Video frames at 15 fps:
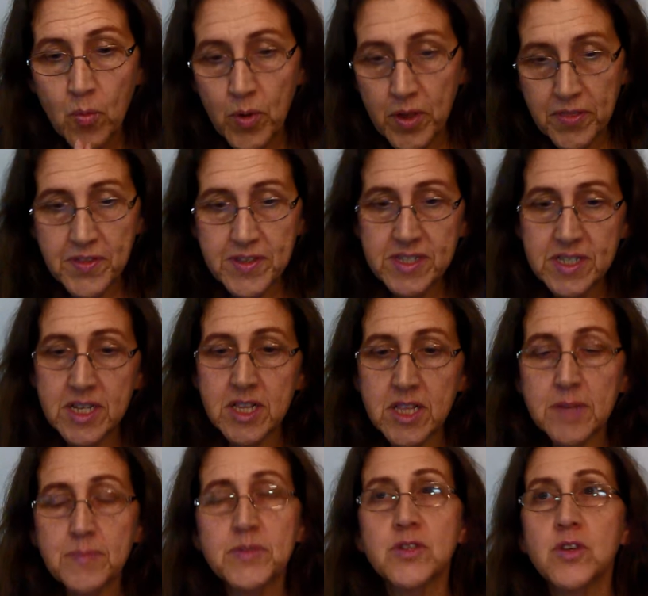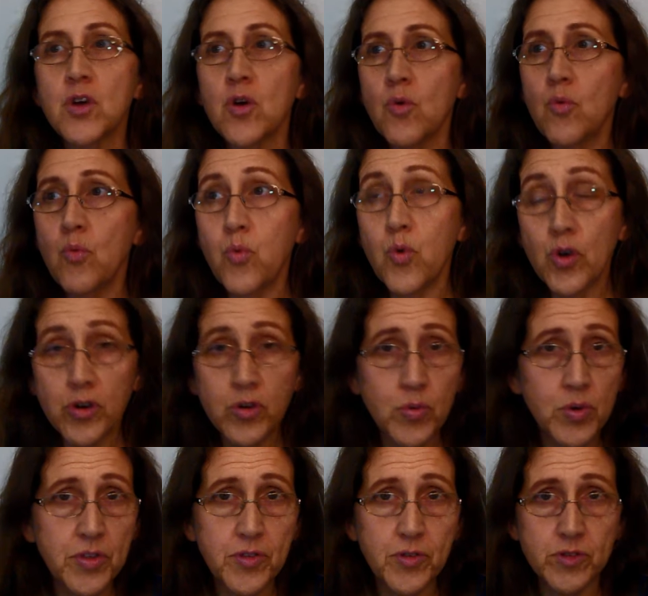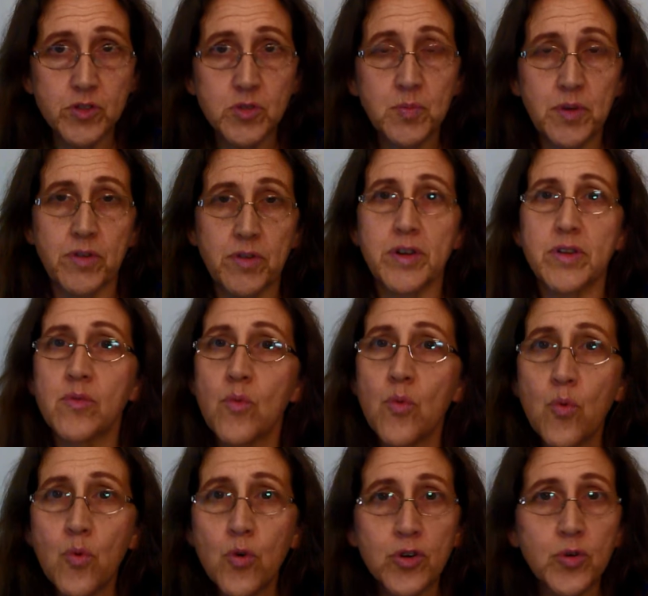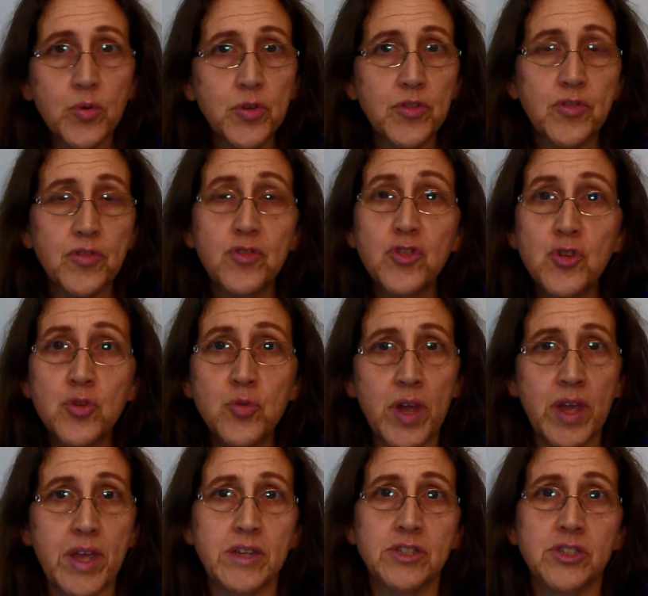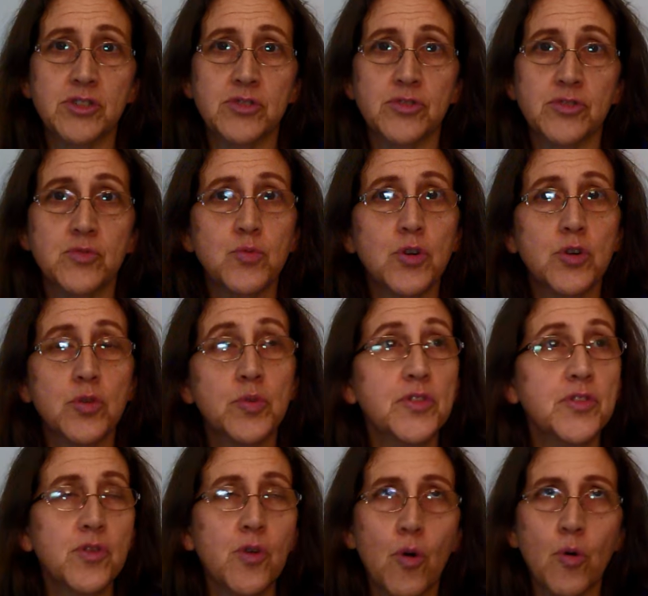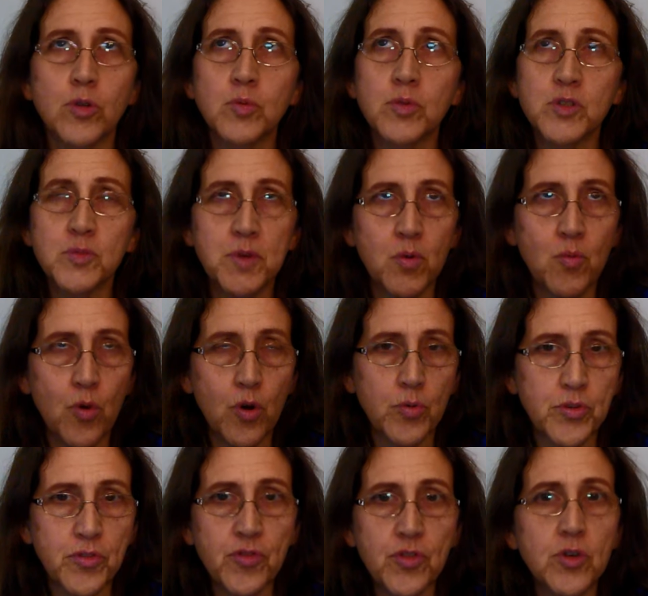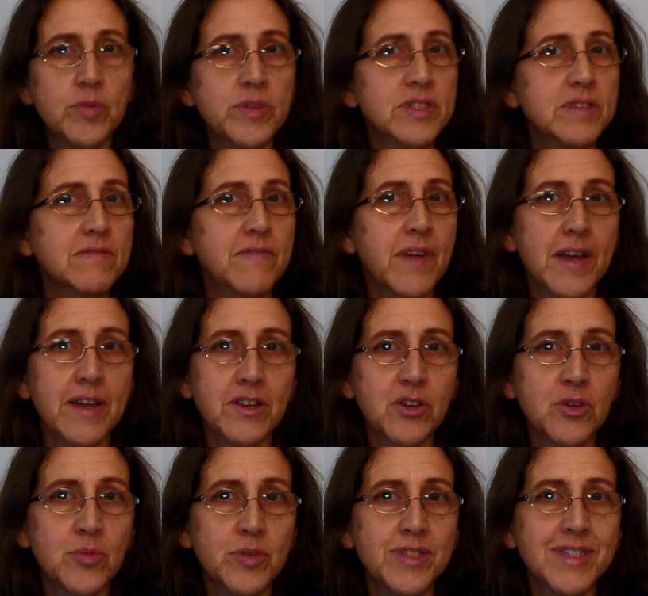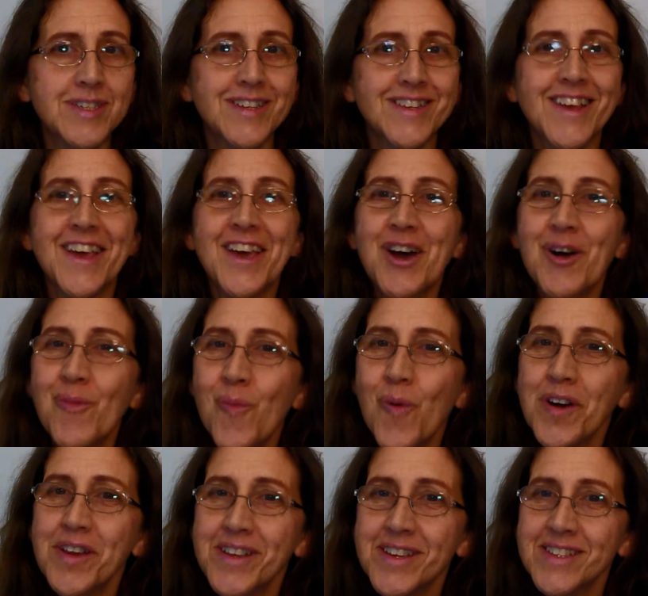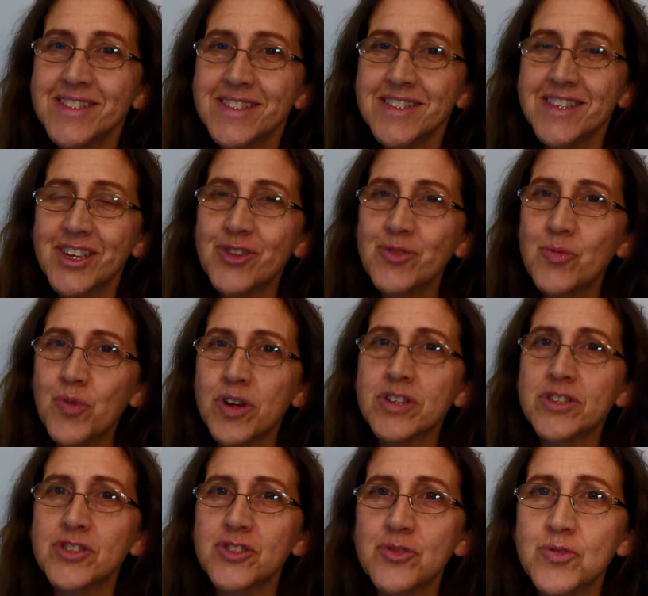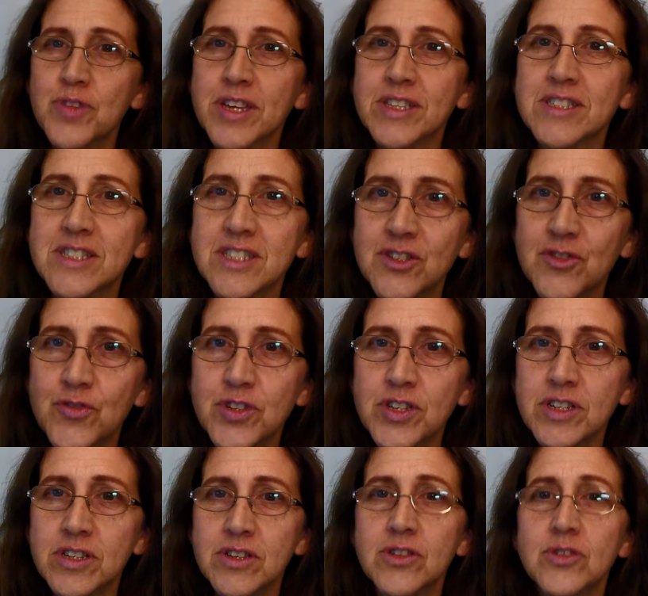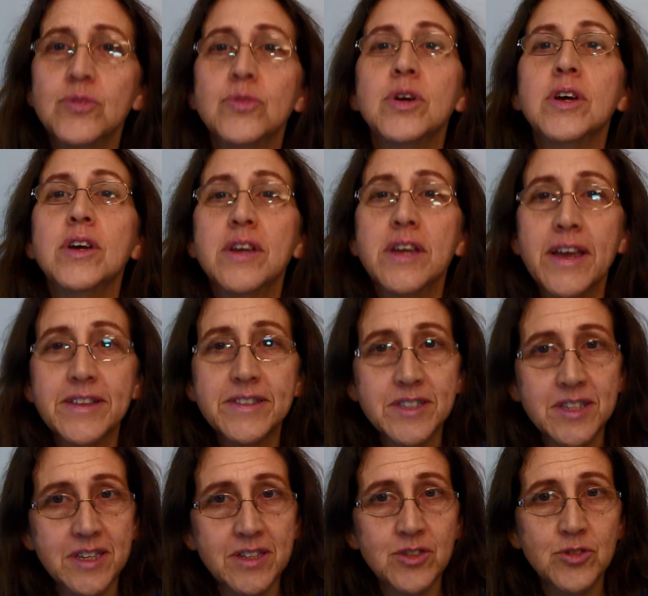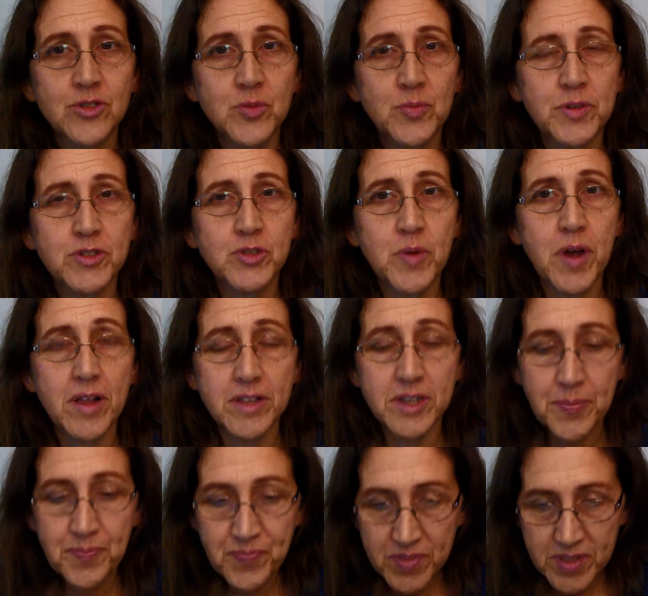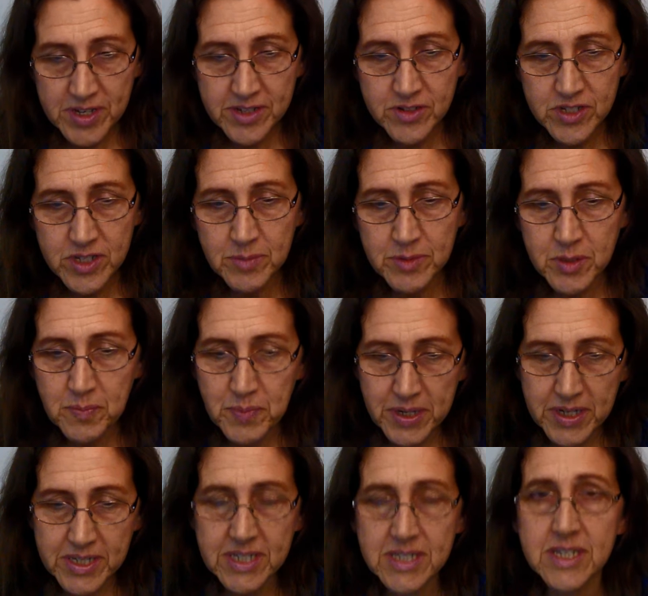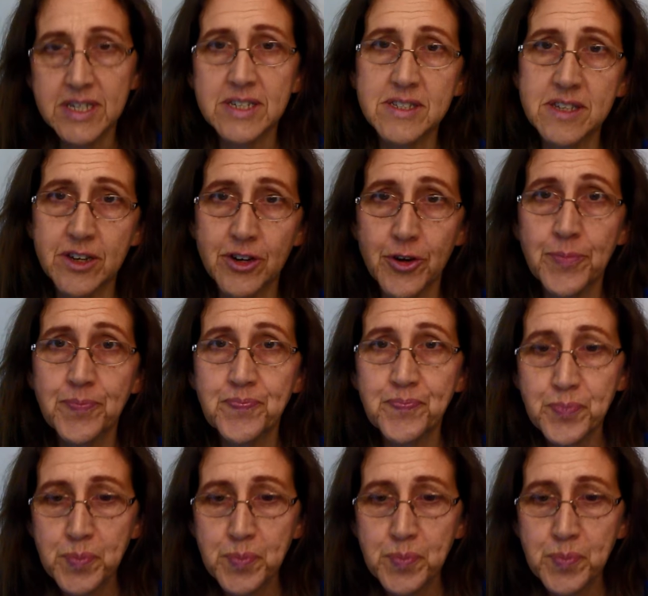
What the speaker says: with this eclipse, work with your spirit. Work with new angels. Work with your old ones, but work with new ones. Invite new ones in. What is it that you want to do that's different and new in your spirituality? These are some of the biggest things here.